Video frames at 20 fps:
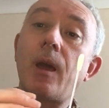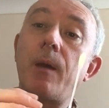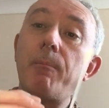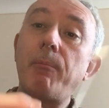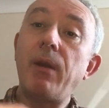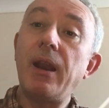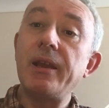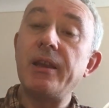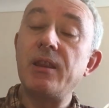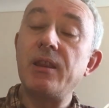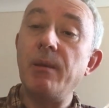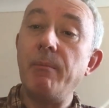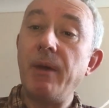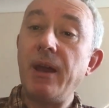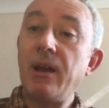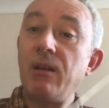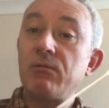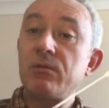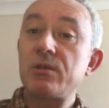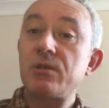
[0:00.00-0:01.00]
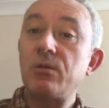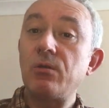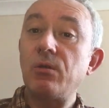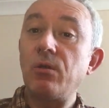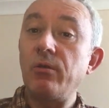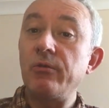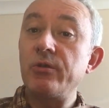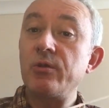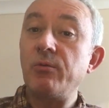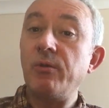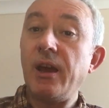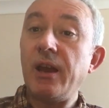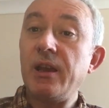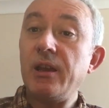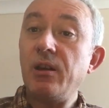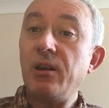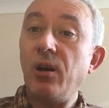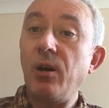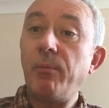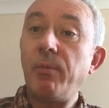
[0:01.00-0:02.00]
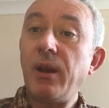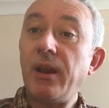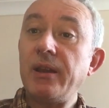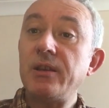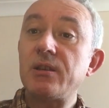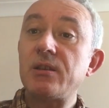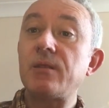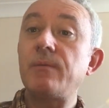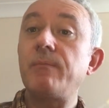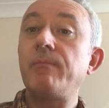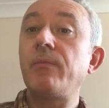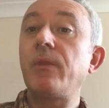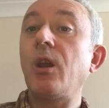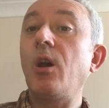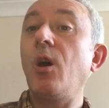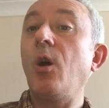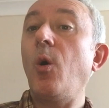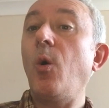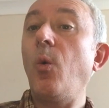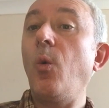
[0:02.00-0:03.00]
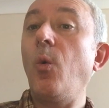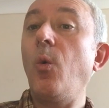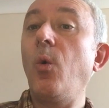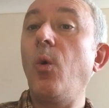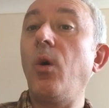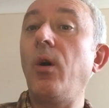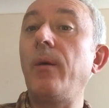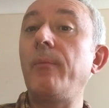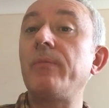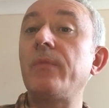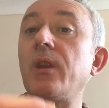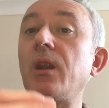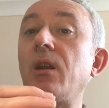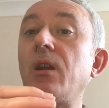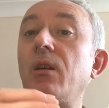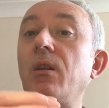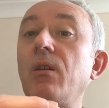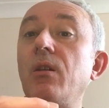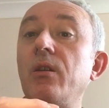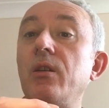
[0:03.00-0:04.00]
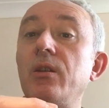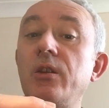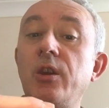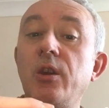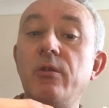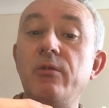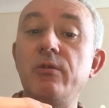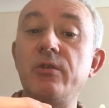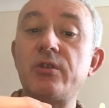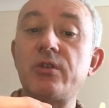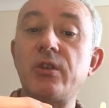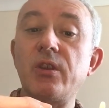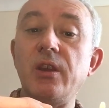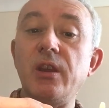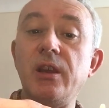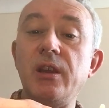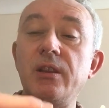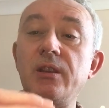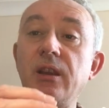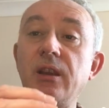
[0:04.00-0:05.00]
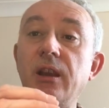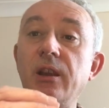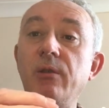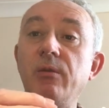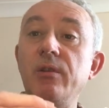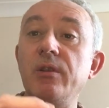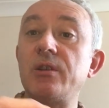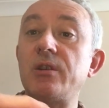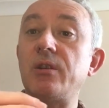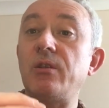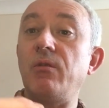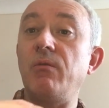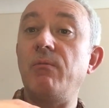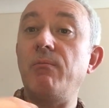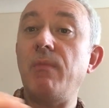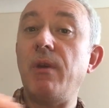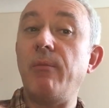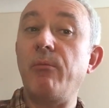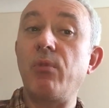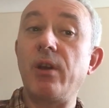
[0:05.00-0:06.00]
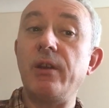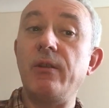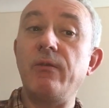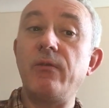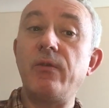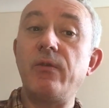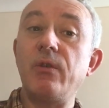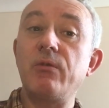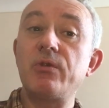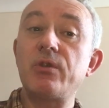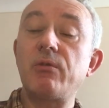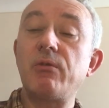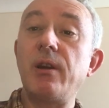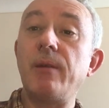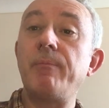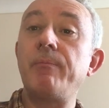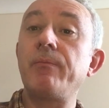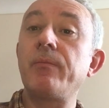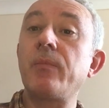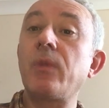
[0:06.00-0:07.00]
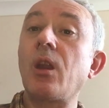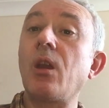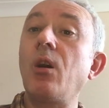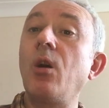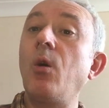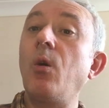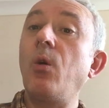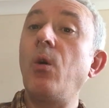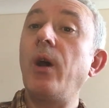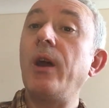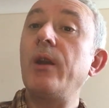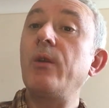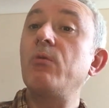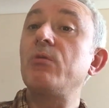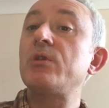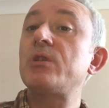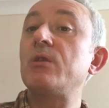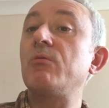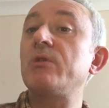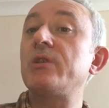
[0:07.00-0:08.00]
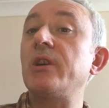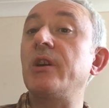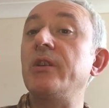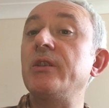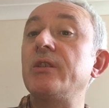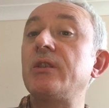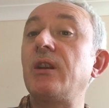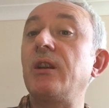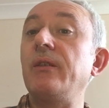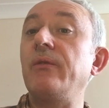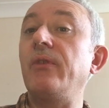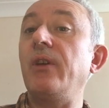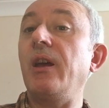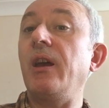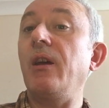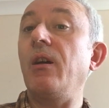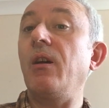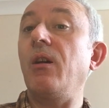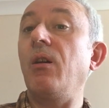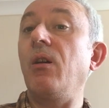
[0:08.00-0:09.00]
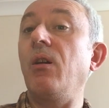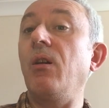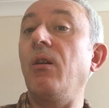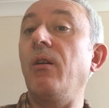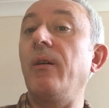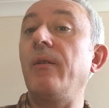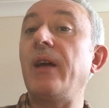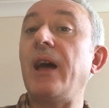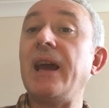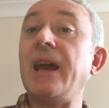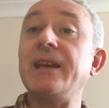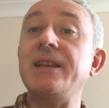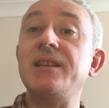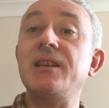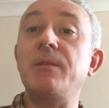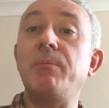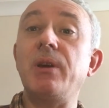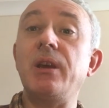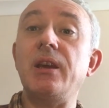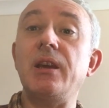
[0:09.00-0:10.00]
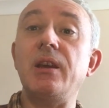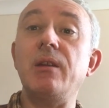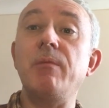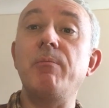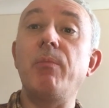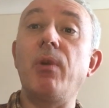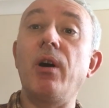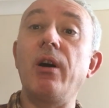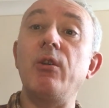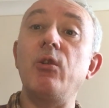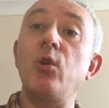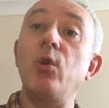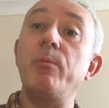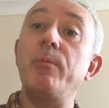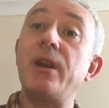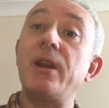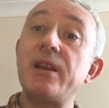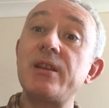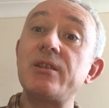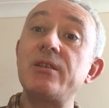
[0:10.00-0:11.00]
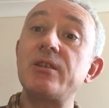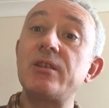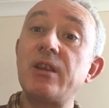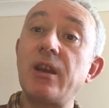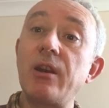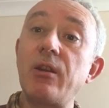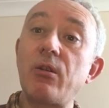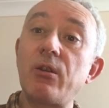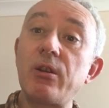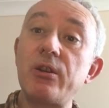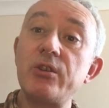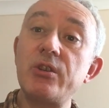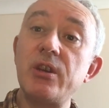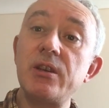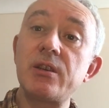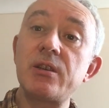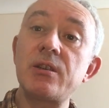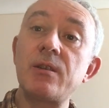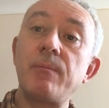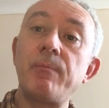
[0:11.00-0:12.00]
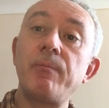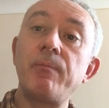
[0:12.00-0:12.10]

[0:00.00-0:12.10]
plate them out onto an agar plate, or use the diluent to membrane filter it. And also, alternatively, there are ATP bioluminescence technologies,